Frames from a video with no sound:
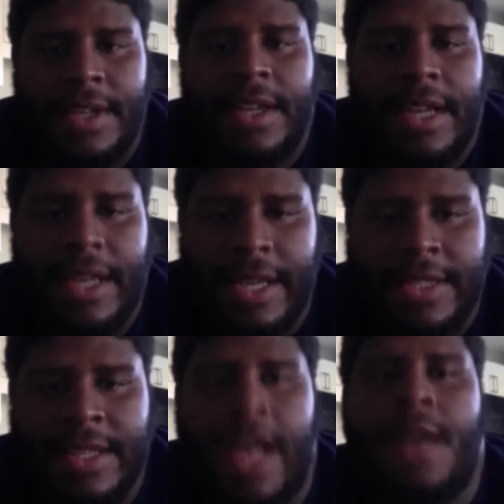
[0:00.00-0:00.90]
it's
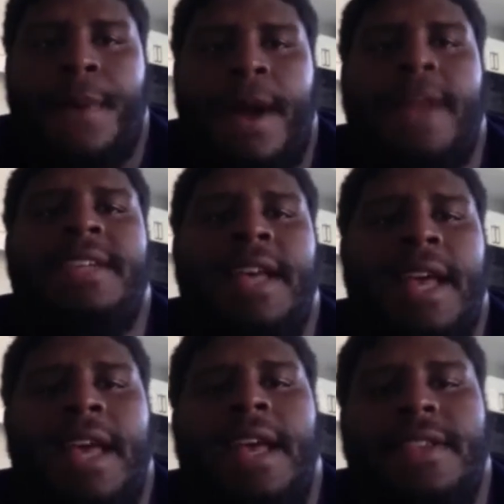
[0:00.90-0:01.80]
like Project
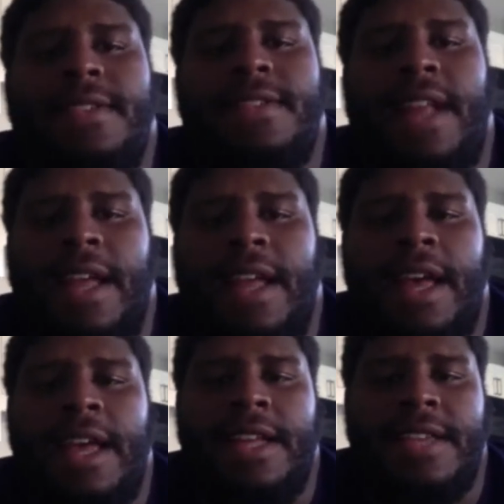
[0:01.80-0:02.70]
X, like at
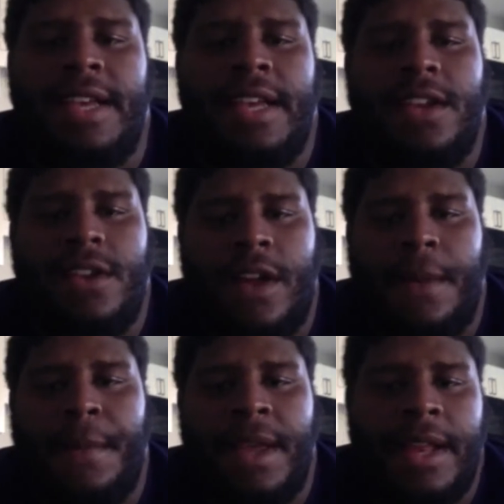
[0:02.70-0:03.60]
18. You know what I
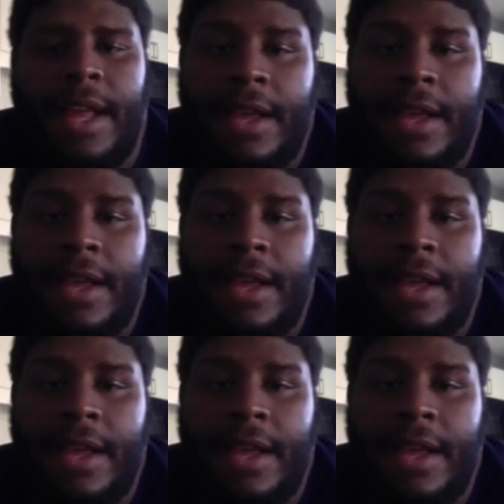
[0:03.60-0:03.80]
mean? Like